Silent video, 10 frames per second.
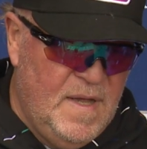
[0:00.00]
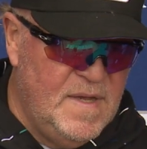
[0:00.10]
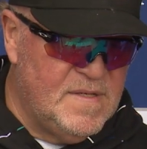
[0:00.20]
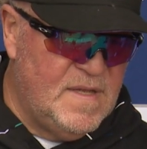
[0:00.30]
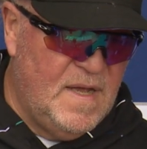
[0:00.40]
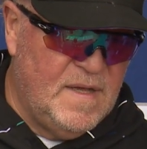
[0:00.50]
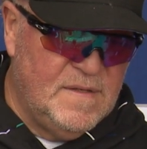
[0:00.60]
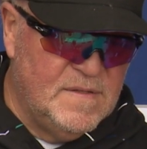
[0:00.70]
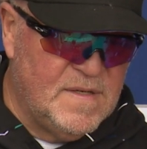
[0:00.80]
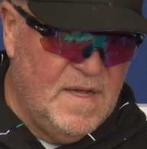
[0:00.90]
He's like
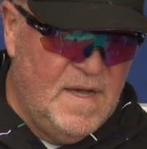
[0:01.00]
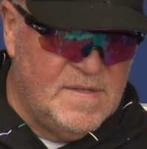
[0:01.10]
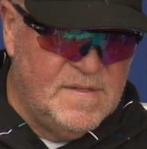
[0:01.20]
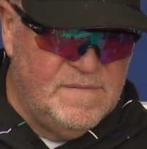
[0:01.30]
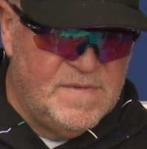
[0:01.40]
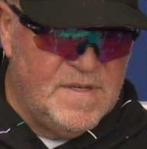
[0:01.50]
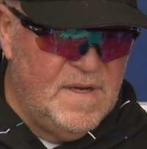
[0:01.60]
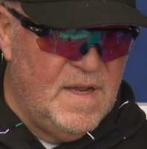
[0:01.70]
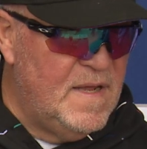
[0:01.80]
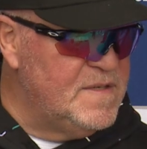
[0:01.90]
those guys that sell
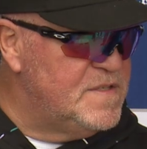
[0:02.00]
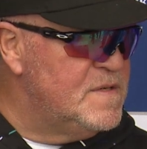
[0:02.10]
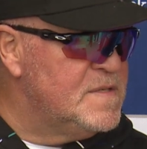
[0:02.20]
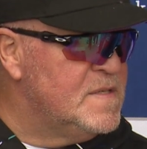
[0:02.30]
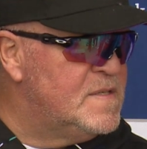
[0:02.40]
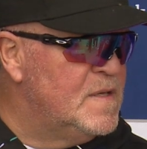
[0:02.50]
a lot of jerseys.